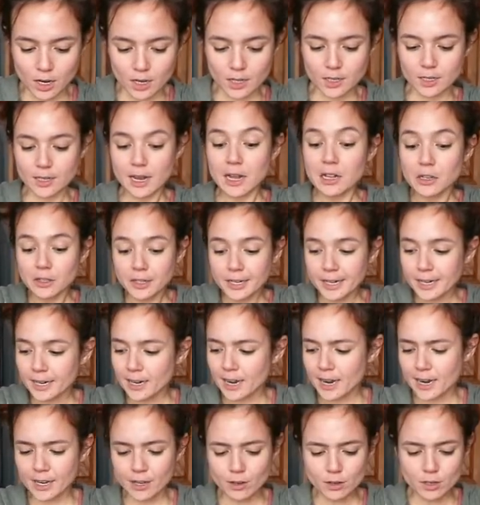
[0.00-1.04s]

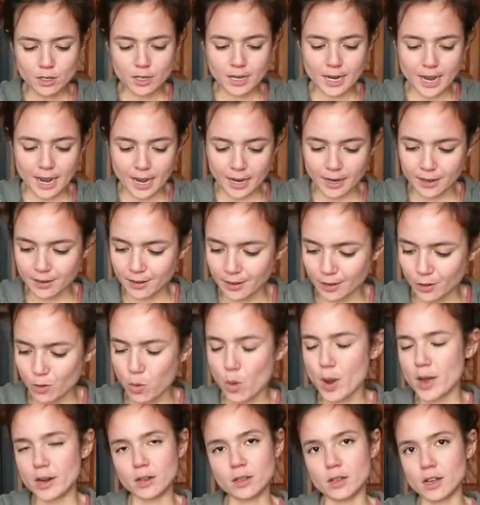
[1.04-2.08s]
celery. I usually add
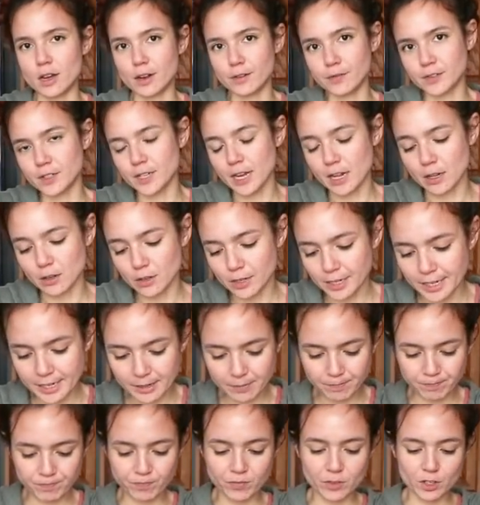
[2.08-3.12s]
quite a lot of
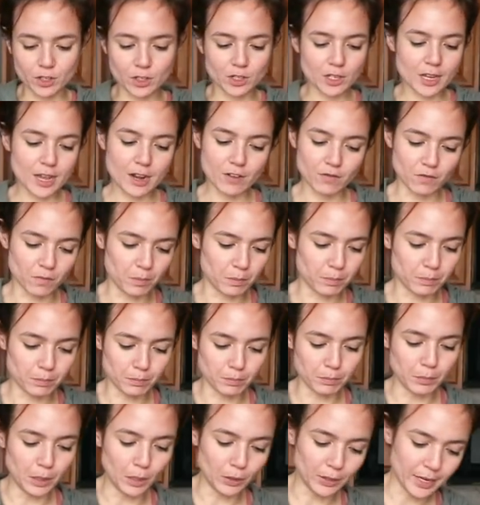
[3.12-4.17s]
celery, just kind of
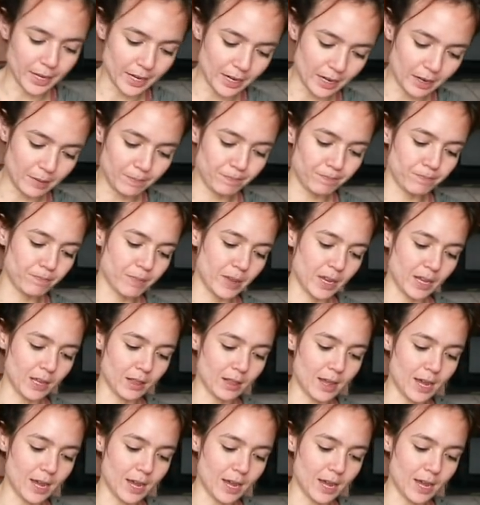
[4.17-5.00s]
bulk it up, make it